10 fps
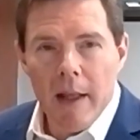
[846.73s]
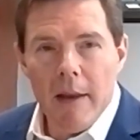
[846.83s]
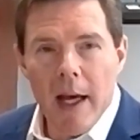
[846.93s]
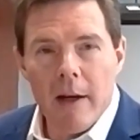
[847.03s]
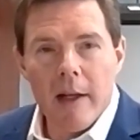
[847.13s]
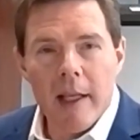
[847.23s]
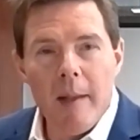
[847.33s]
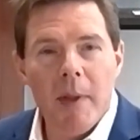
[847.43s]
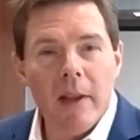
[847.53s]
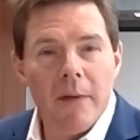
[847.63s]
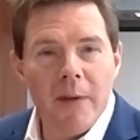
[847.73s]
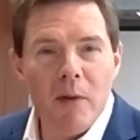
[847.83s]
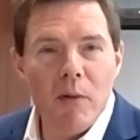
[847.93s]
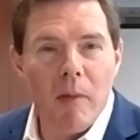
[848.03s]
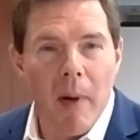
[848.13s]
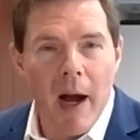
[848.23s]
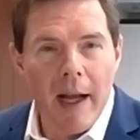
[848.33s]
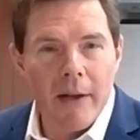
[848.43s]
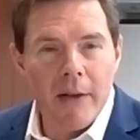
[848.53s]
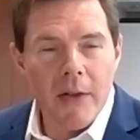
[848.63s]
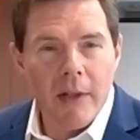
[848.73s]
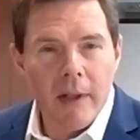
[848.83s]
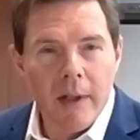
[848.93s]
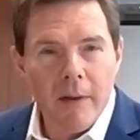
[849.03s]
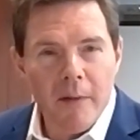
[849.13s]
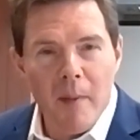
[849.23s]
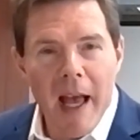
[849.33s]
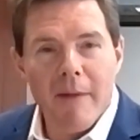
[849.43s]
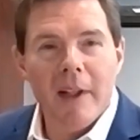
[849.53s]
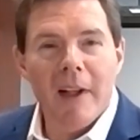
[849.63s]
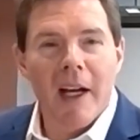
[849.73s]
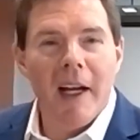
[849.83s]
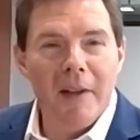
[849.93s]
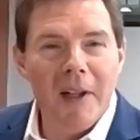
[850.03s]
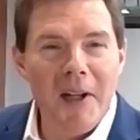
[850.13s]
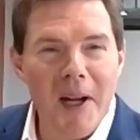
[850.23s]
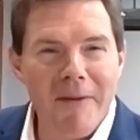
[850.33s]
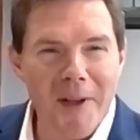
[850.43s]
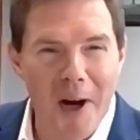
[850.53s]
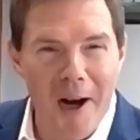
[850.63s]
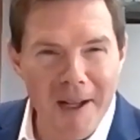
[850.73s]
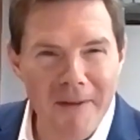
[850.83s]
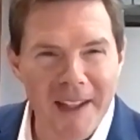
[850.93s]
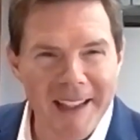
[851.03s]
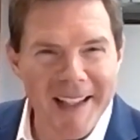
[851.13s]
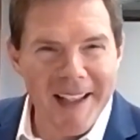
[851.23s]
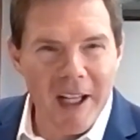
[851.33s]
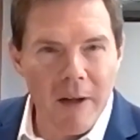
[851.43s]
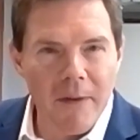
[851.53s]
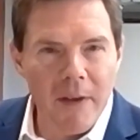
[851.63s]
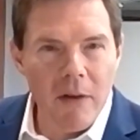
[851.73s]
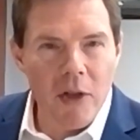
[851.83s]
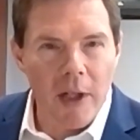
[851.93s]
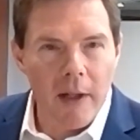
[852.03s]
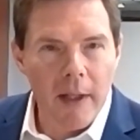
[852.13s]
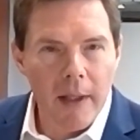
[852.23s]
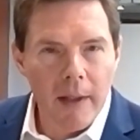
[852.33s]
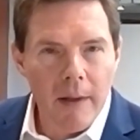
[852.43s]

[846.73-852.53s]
that are keeping the fuel buyers from having enough confidence in their future